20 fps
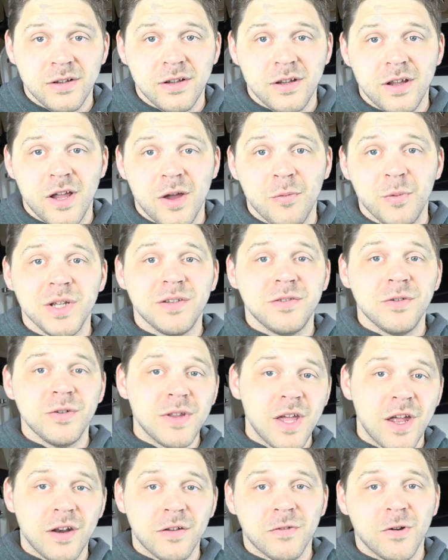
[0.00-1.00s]
And we do
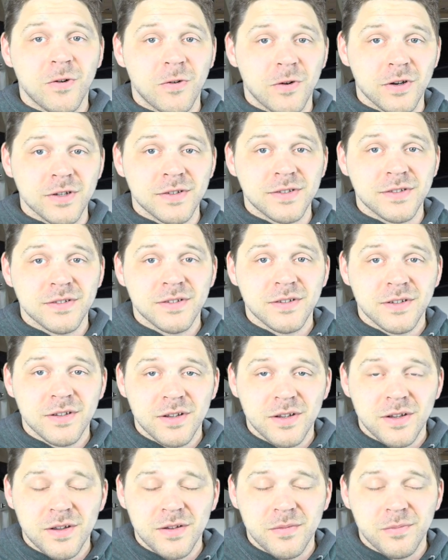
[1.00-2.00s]
that, of course,
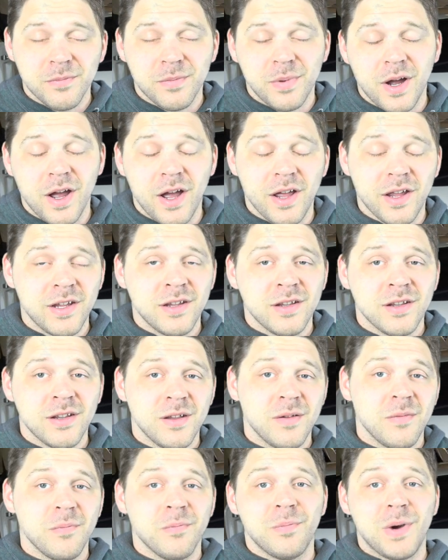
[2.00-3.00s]
by
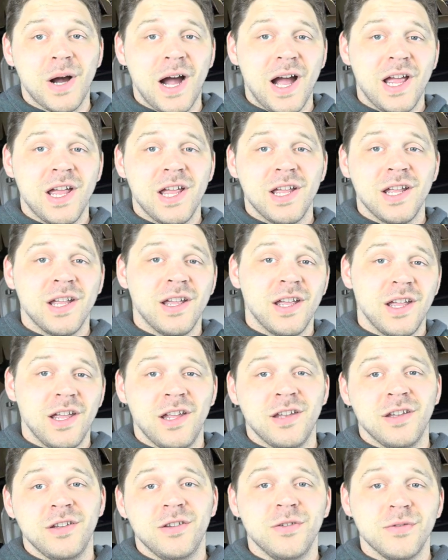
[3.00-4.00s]
buying
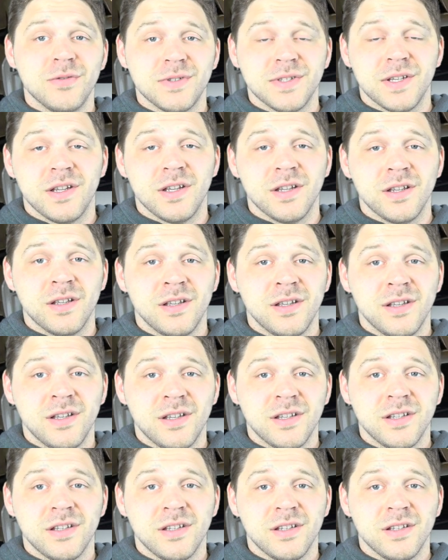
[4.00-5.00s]
and using
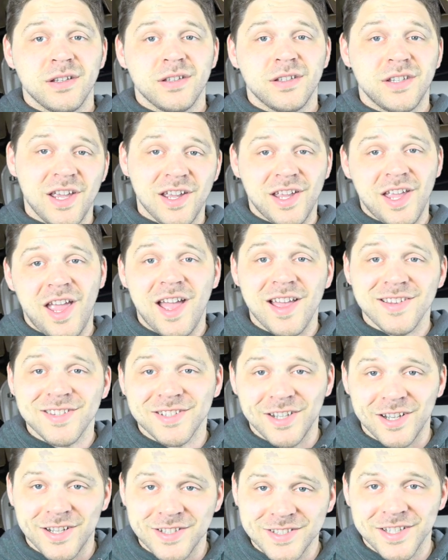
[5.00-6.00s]
kick-ass
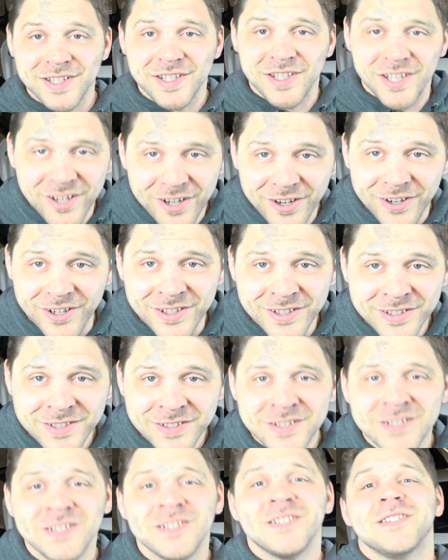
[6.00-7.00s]
guns and gear.
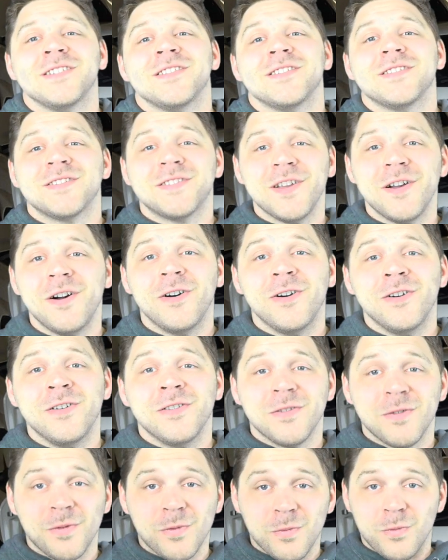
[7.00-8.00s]

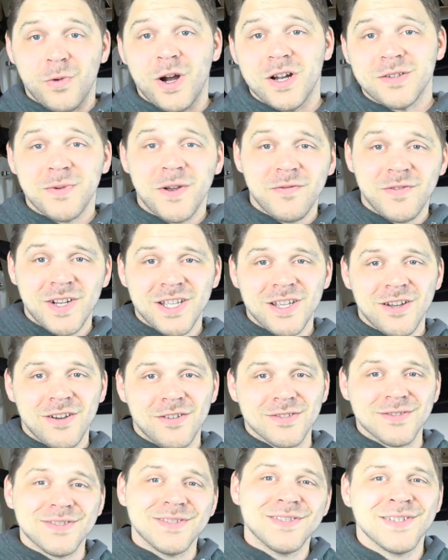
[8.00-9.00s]
So, watch my
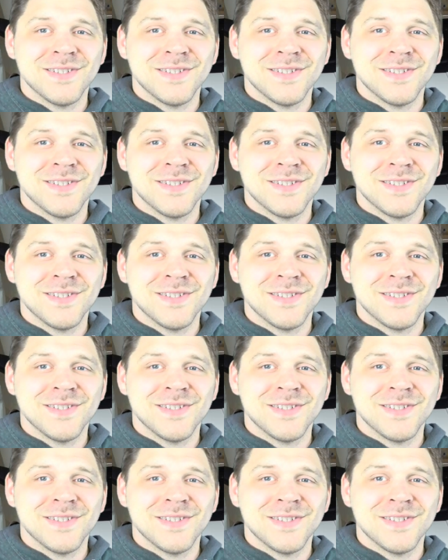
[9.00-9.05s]
videos.